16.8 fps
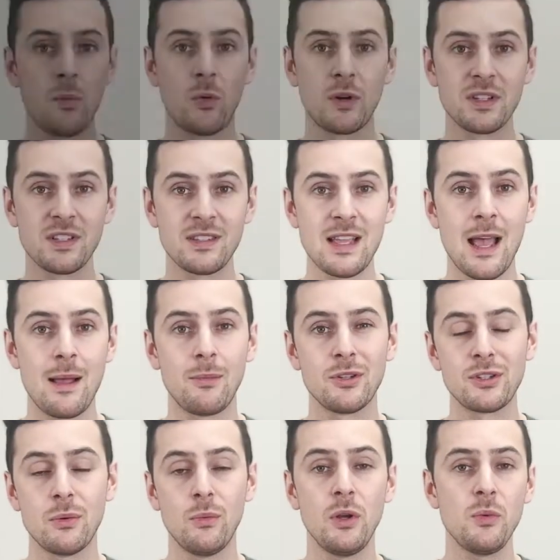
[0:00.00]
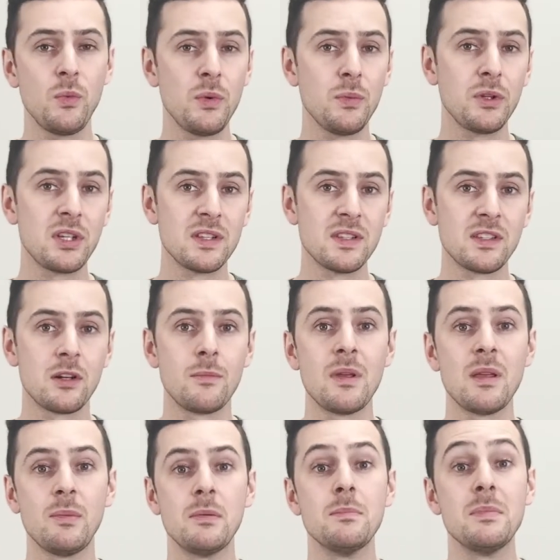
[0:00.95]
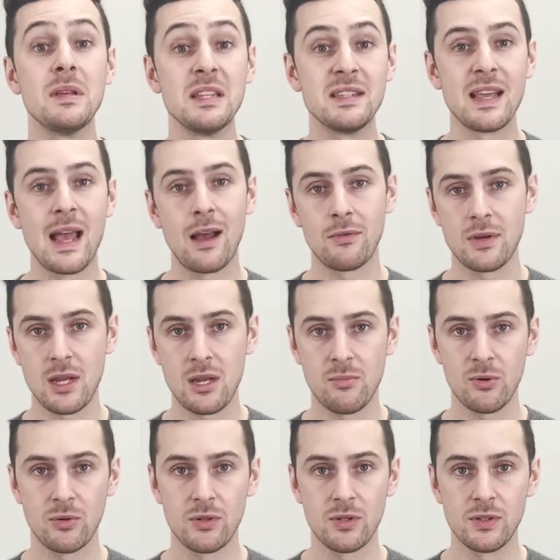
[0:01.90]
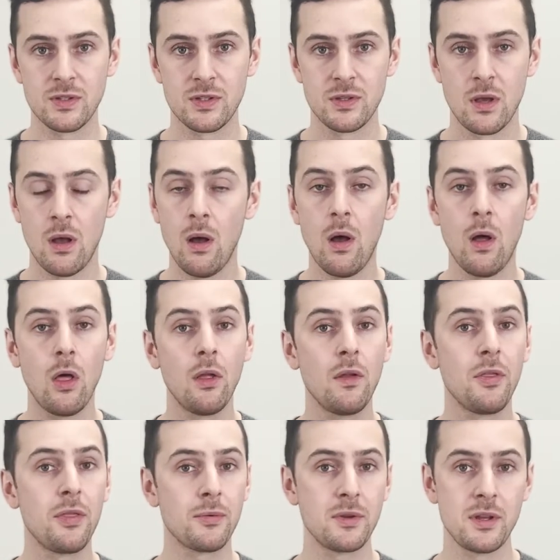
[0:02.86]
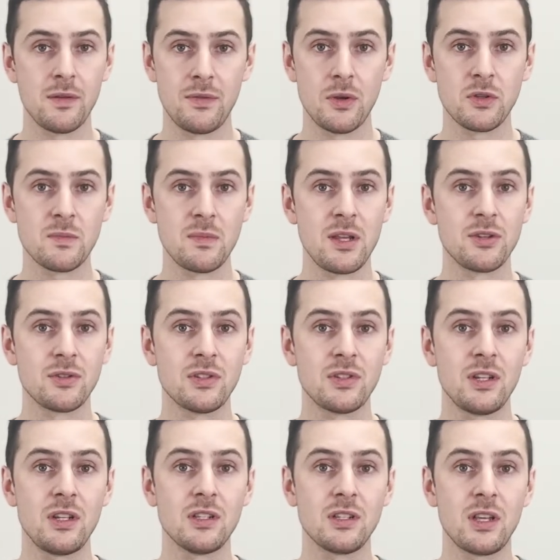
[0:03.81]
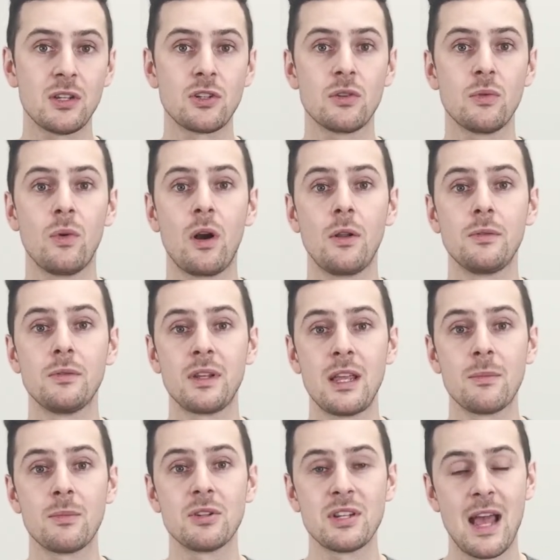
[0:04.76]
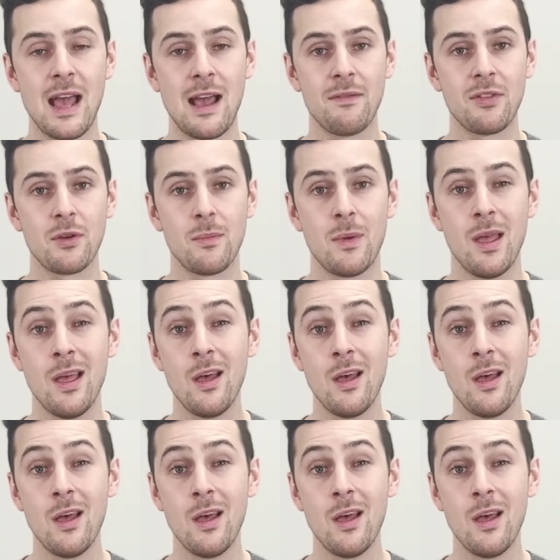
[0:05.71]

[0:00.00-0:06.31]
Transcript: more established and what we would consider maybe midtown neighborhoods. All three of those major cities, Kitchener, Waterloo, Cambridge, have them.